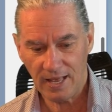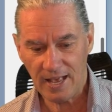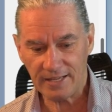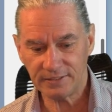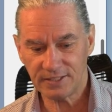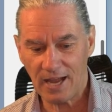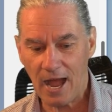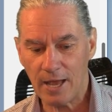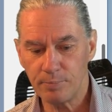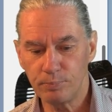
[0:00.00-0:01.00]
And
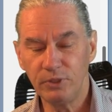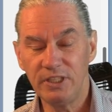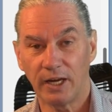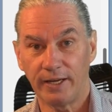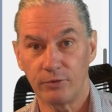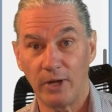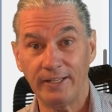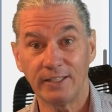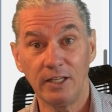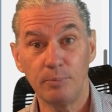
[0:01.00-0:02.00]
I'm
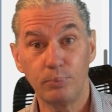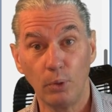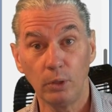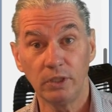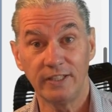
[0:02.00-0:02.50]
directly pulled